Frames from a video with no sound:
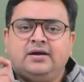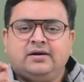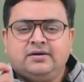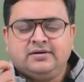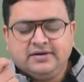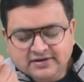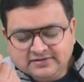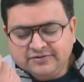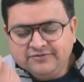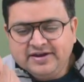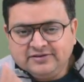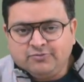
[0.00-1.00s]
Uh, it's
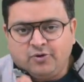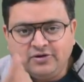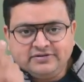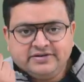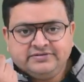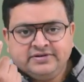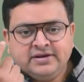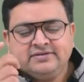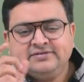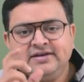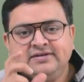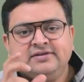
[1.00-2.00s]
a very small section.
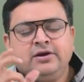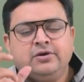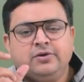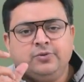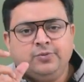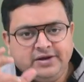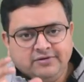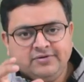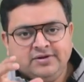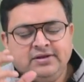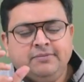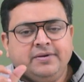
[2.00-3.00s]
It says that
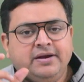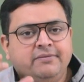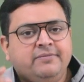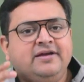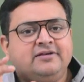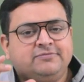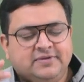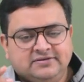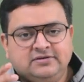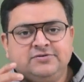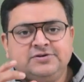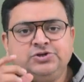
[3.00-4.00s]
whatever the preliminary
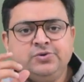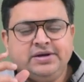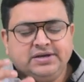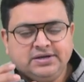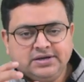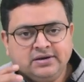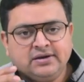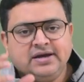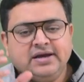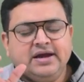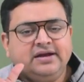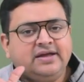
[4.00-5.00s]
expenses which you incur,
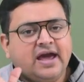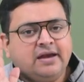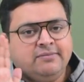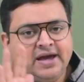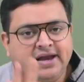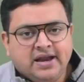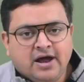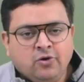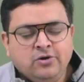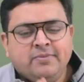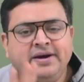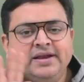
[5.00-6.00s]
it can be
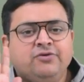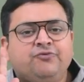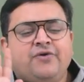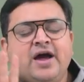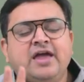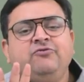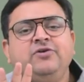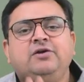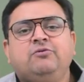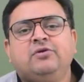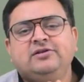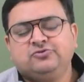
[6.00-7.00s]
allowed, but in five
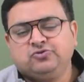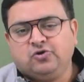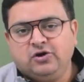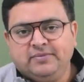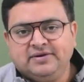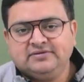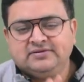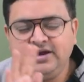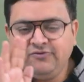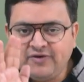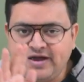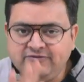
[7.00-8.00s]
equal installments.
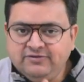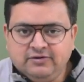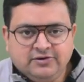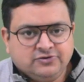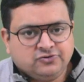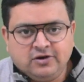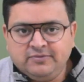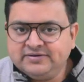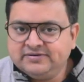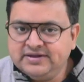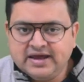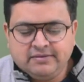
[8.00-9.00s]
In five equal
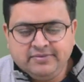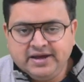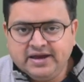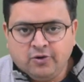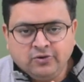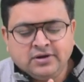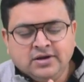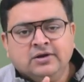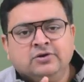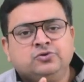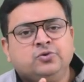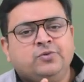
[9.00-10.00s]
installments, they can be allowed.
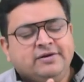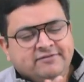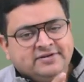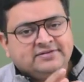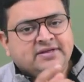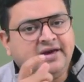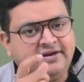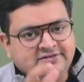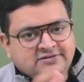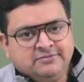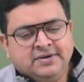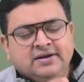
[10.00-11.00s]
So whatever is the
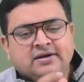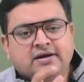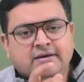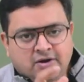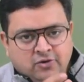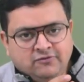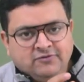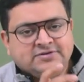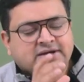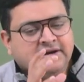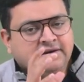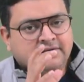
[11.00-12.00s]
eligible amount
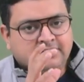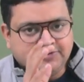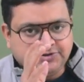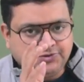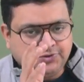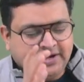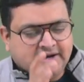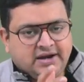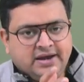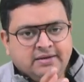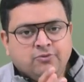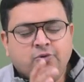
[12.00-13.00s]
which can which you can
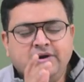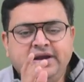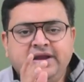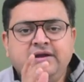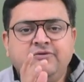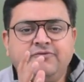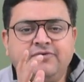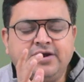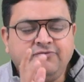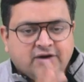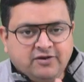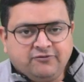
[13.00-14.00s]
claim, only
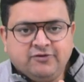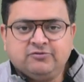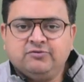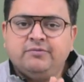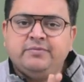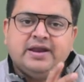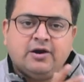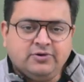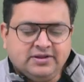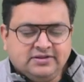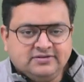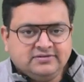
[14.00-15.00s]
one one fifth will be
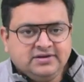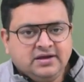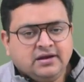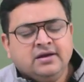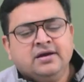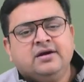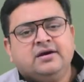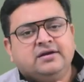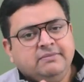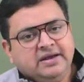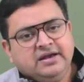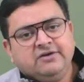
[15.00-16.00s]
allowed in this year.
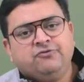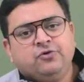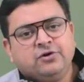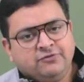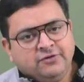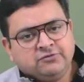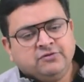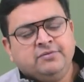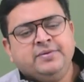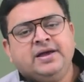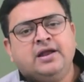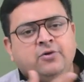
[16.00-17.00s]
Remaining four fifth
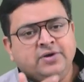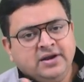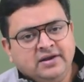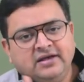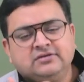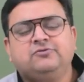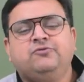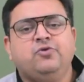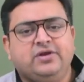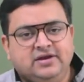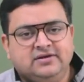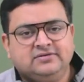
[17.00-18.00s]
will be allowed in next
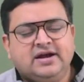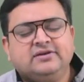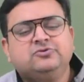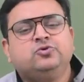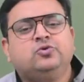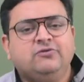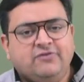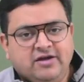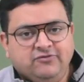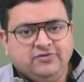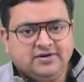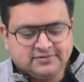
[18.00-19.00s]
four years. That is total
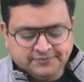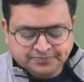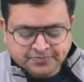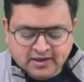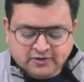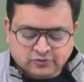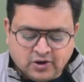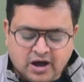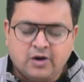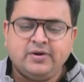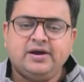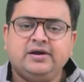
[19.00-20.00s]
five years. So
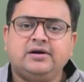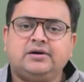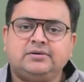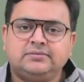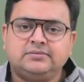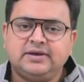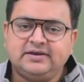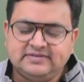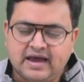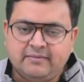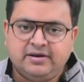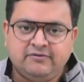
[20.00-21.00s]
how uh,
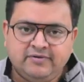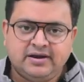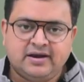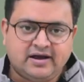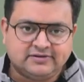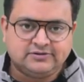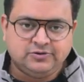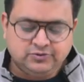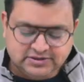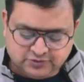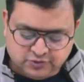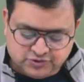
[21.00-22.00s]
examiner will ask you
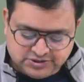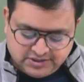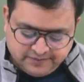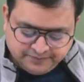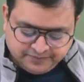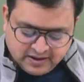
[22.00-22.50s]
this question?